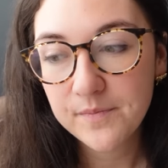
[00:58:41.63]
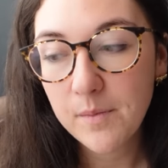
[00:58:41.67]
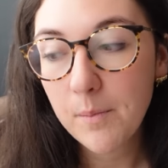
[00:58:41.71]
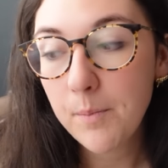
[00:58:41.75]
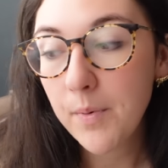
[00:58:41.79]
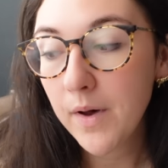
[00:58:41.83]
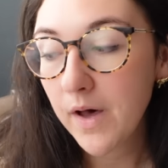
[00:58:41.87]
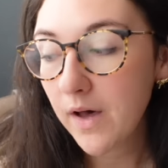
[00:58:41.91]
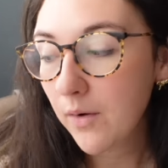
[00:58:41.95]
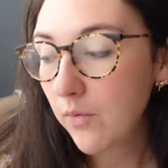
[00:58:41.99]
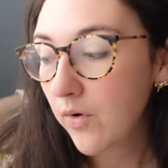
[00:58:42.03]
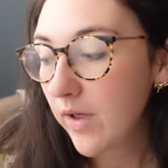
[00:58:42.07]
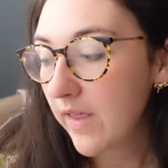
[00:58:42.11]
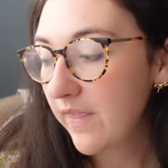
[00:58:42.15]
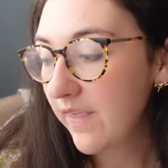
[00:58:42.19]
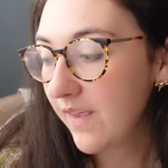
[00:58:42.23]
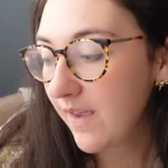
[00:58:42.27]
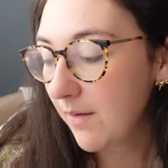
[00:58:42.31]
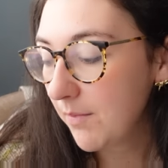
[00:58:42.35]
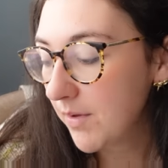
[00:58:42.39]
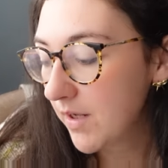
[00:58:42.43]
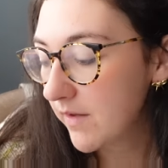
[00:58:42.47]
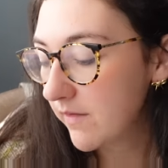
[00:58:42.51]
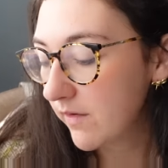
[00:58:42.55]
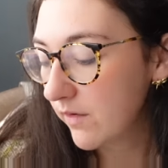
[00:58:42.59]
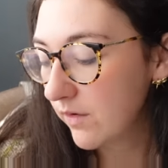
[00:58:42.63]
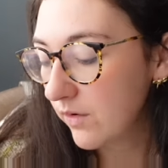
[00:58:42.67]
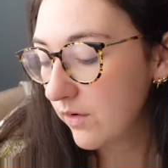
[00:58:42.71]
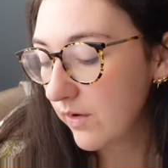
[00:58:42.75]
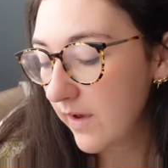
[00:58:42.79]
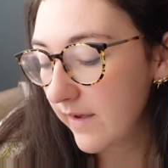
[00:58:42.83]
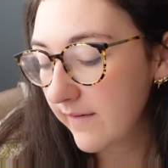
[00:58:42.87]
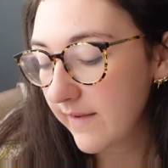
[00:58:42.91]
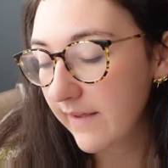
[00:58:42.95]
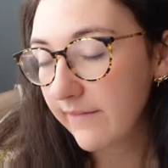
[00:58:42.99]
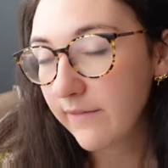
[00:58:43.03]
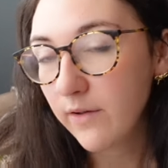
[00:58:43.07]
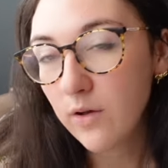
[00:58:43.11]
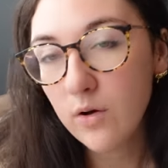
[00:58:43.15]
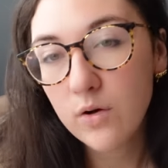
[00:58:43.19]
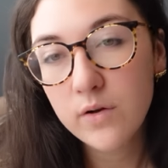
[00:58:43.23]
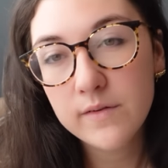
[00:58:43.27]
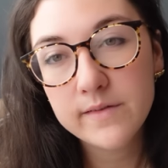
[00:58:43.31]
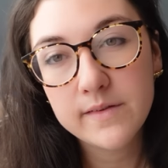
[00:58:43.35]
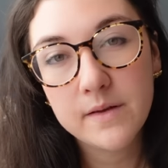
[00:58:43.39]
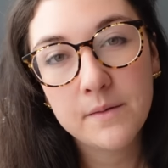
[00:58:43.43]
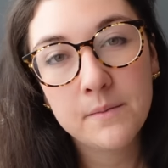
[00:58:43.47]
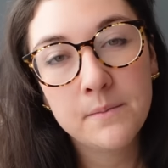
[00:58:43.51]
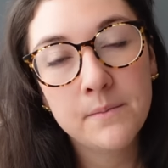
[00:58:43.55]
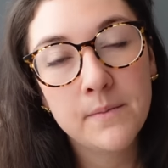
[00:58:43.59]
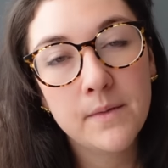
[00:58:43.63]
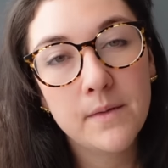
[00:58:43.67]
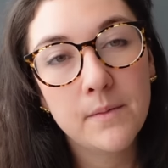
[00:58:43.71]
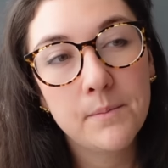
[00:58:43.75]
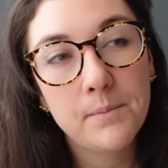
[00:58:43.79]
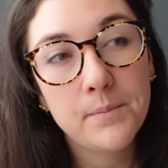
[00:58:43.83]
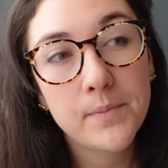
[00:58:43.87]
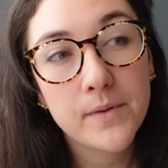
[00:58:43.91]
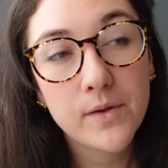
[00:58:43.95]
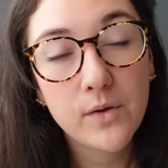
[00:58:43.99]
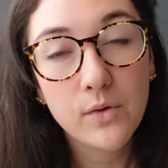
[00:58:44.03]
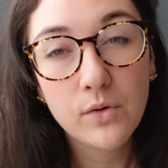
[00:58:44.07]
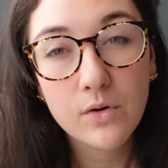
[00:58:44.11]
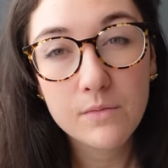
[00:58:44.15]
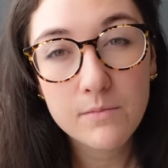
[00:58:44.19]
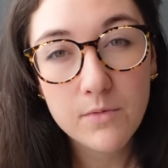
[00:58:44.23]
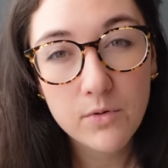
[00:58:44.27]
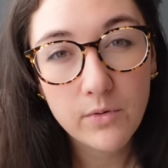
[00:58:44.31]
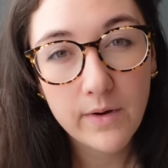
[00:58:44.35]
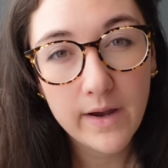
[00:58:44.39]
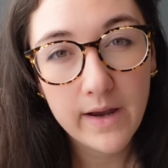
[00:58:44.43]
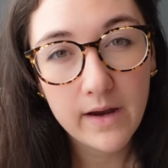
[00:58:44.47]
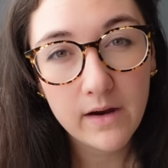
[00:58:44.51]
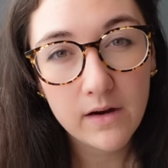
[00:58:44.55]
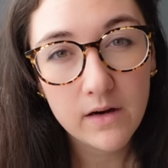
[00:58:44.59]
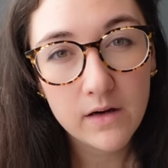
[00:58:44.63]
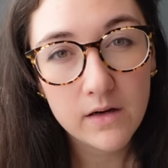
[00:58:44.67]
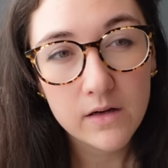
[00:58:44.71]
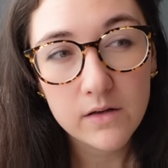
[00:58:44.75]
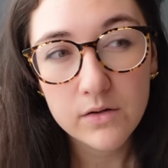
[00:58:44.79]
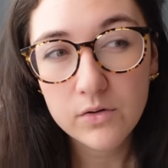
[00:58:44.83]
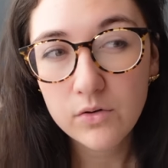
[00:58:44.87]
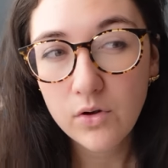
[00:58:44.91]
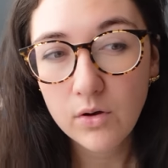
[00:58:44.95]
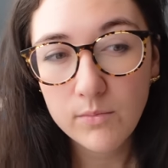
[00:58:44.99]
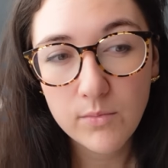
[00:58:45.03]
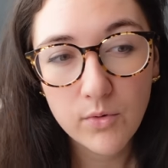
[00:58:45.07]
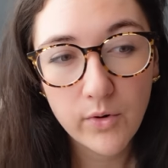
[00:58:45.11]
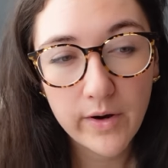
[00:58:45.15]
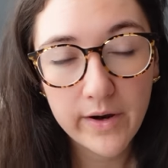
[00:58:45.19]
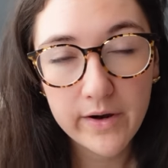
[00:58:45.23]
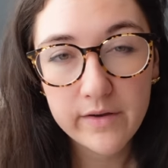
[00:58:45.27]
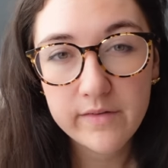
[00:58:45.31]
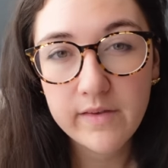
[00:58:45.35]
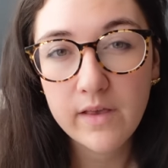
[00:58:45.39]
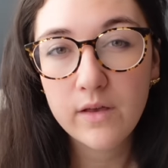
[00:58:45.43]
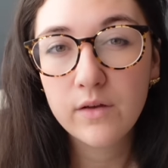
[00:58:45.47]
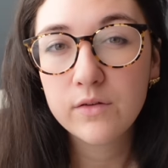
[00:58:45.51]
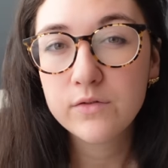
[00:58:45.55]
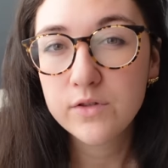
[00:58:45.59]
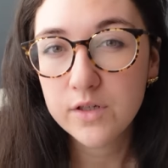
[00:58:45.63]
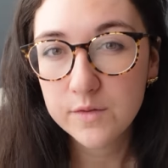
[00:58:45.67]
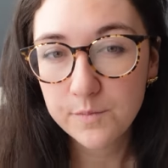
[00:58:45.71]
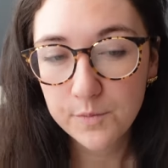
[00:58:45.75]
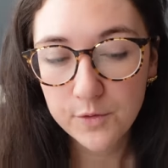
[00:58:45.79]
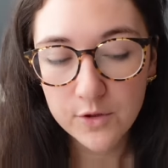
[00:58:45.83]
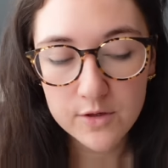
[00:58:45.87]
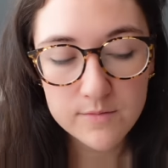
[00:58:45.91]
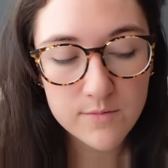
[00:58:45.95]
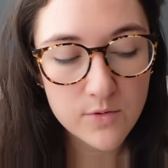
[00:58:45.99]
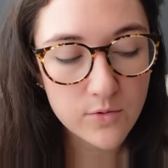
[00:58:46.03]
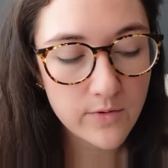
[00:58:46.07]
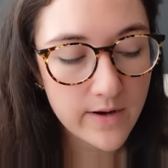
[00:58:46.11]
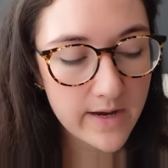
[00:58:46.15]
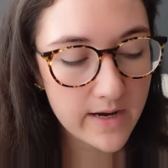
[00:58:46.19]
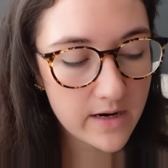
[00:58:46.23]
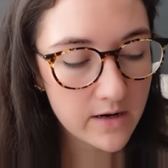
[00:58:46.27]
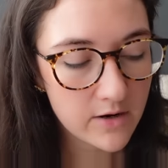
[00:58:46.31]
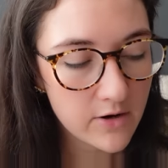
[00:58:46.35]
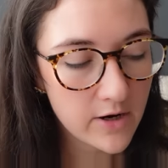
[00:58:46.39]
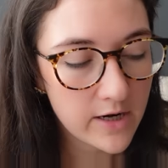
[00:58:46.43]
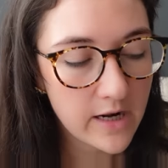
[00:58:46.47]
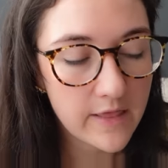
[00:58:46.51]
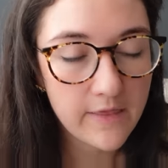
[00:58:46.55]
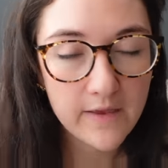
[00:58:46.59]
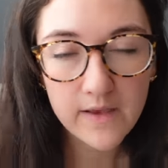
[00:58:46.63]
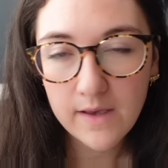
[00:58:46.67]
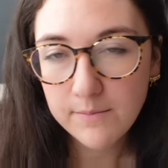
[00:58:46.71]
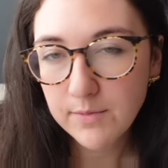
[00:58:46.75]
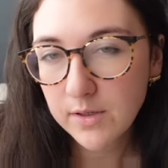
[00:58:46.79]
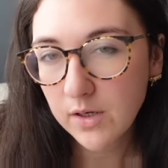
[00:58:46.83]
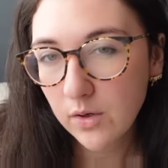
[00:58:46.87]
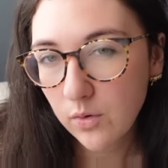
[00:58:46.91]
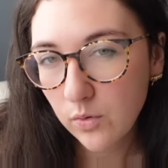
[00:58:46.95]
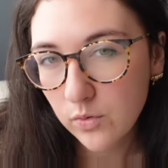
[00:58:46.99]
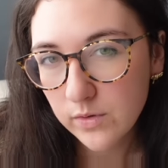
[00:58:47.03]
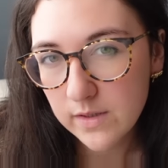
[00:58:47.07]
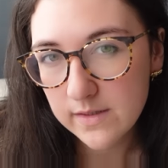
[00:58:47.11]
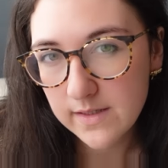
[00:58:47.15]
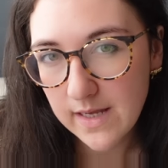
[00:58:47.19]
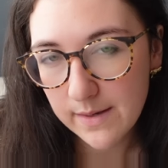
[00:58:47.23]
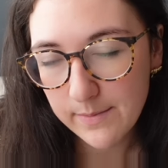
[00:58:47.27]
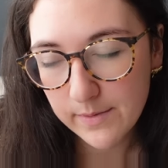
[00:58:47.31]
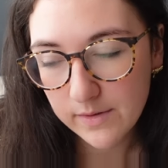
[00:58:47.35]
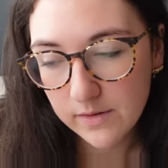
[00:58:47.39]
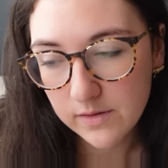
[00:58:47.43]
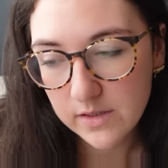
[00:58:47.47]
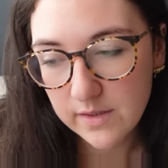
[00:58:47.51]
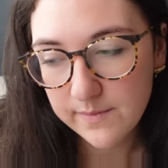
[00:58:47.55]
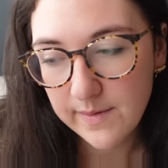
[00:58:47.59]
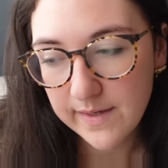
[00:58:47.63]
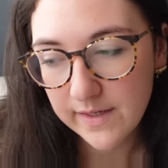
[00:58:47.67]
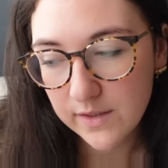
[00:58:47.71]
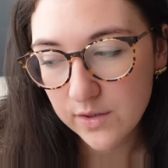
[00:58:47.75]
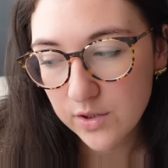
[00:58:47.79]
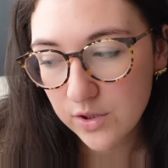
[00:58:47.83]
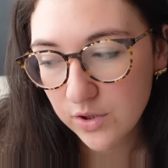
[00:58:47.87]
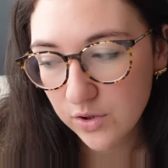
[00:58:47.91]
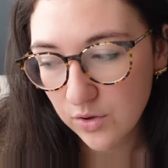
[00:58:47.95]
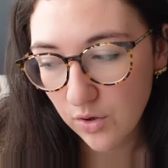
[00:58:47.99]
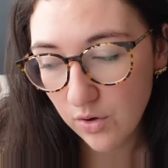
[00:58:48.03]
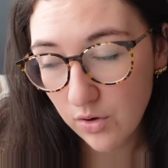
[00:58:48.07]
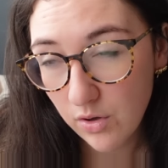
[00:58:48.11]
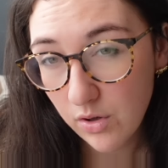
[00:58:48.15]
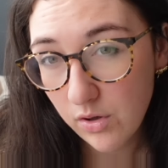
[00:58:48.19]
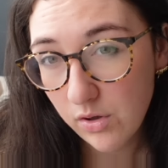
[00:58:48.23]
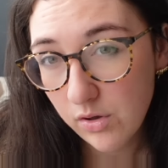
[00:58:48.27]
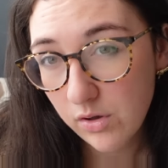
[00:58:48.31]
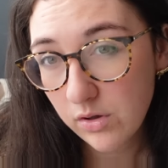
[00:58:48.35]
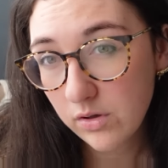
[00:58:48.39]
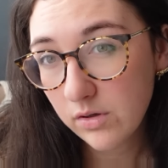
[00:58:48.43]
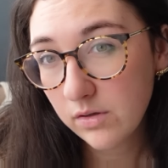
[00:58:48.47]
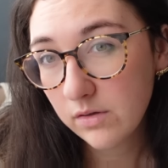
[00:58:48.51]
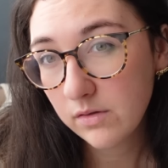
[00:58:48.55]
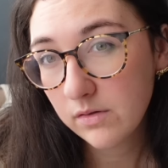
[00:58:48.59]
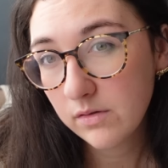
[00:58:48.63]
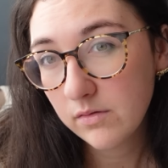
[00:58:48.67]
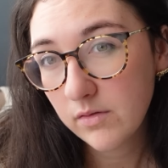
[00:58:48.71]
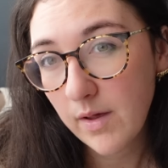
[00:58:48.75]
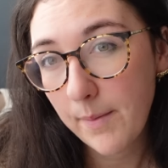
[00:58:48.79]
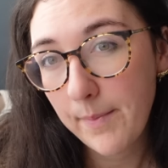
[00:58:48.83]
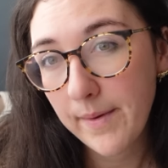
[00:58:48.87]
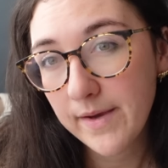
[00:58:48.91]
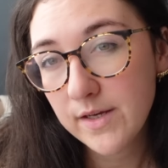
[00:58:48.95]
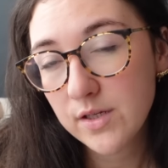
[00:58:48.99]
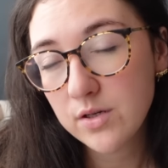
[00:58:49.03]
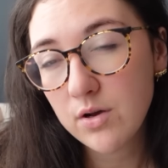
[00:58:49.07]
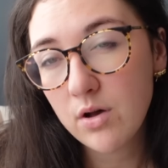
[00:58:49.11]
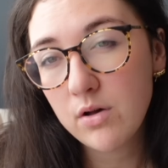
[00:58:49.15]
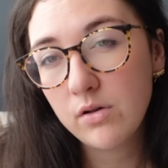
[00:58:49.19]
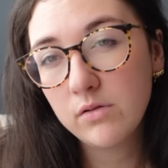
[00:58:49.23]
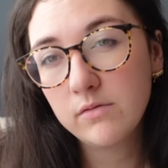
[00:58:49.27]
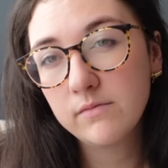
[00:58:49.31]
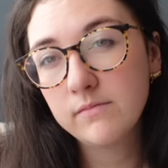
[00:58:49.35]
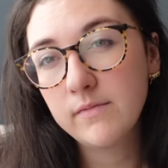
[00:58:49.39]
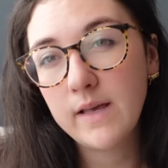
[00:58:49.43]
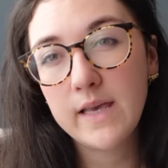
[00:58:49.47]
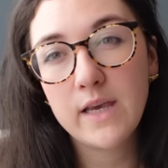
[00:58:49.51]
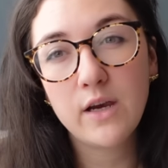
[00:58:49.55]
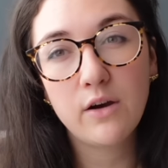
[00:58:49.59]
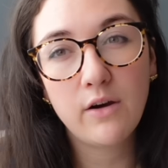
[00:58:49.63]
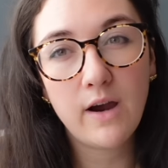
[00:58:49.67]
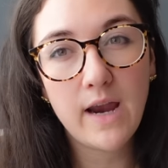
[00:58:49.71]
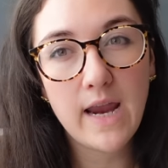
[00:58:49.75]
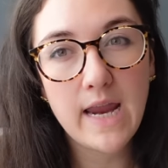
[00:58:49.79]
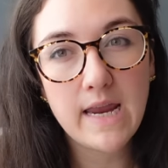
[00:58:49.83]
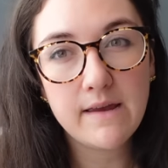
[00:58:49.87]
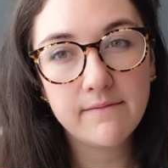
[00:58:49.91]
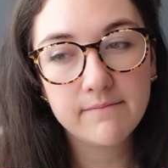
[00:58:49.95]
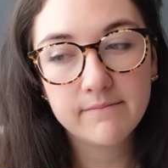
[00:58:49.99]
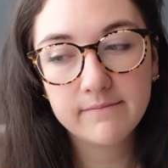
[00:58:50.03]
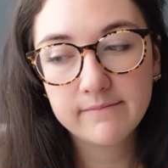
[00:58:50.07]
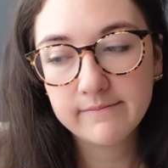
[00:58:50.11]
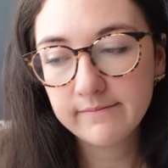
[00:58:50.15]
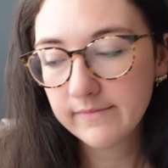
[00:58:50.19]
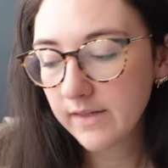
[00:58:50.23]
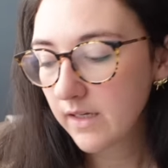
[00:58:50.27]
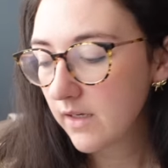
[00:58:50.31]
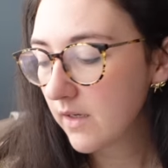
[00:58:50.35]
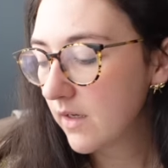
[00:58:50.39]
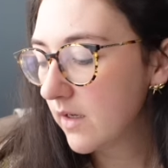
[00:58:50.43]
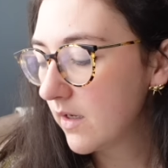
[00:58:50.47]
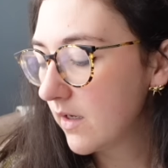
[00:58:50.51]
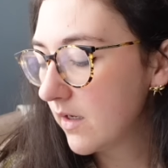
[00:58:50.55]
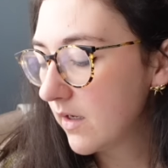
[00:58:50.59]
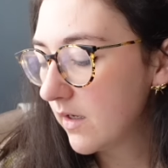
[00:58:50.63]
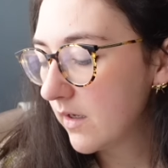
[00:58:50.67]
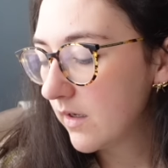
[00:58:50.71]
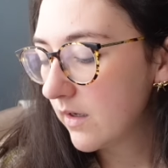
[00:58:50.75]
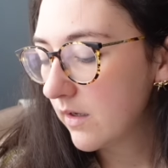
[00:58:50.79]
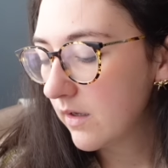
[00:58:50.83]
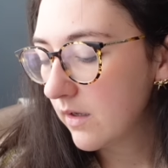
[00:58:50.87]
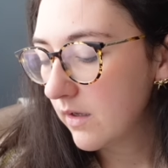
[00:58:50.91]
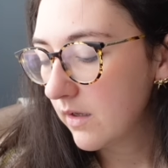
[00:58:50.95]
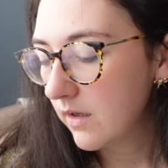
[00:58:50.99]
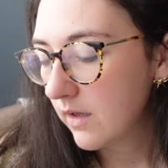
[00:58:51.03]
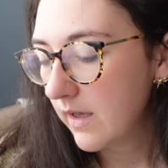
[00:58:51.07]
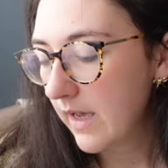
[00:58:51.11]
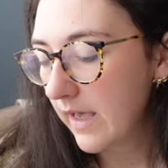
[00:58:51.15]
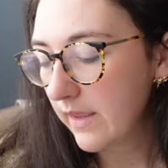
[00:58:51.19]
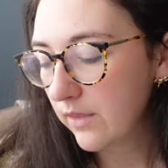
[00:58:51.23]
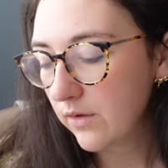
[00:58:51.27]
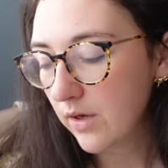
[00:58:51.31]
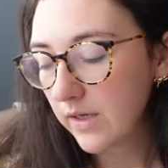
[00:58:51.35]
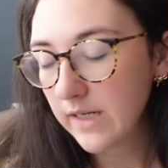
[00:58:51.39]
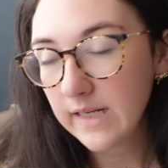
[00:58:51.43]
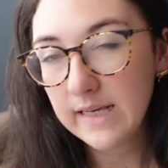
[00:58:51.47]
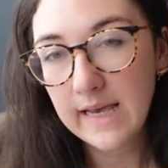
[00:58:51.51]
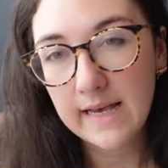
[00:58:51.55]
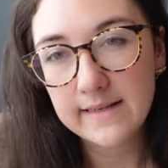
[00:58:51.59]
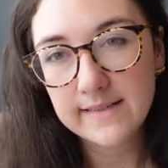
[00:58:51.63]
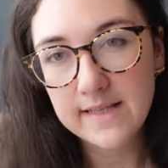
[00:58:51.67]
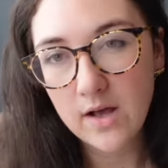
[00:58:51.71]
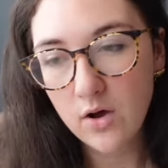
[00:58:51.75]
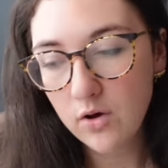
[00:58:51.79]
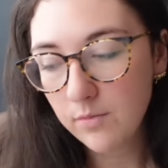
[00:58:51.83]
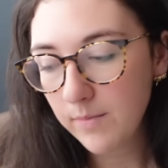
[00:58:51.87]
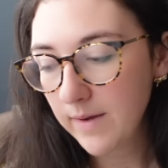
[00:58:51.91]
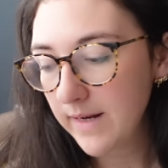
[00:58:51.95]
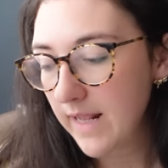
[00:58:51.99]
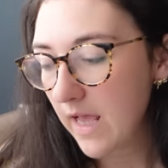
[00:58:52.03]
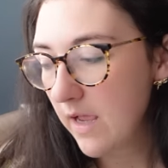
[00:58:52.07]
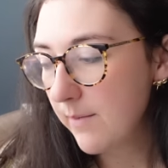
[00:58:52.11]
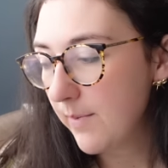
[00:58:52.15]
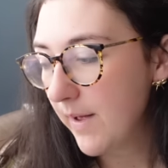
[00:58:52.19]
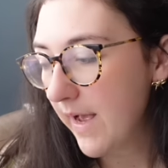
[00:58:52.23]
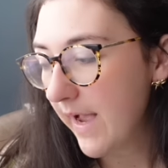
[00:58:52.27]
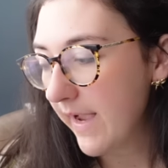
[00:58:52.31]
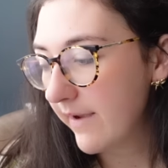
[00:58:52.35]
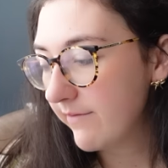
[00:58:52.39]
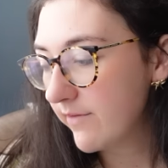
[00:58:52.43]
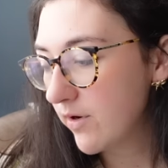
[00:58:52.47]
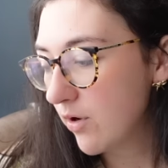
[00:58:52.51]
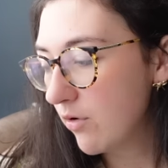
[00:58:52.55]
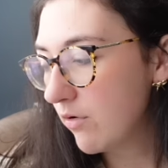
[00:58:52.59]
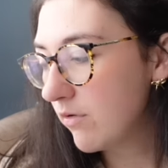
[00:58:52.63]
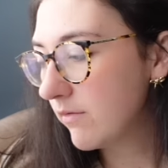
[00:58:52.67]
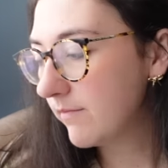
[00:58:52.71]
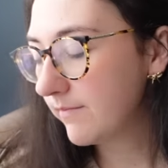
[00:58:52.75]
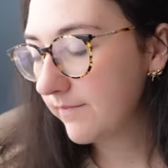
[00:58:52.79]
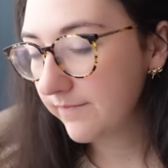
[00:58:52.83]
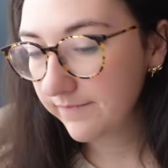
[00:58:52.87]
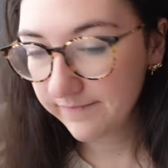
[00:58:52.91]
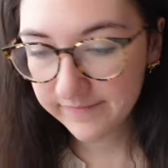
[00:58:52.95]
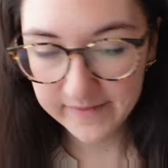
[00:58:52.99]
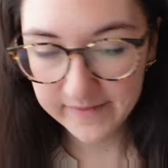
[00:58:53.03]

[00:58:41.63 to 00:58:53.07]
But what I think I'm going to do is, I've got some pure mohair, not mohair silk, just pure mohair, and I think I'm going to hold it double to make a shawl, a big shawl in grey. I thought I'd cast that on by now, but I have not.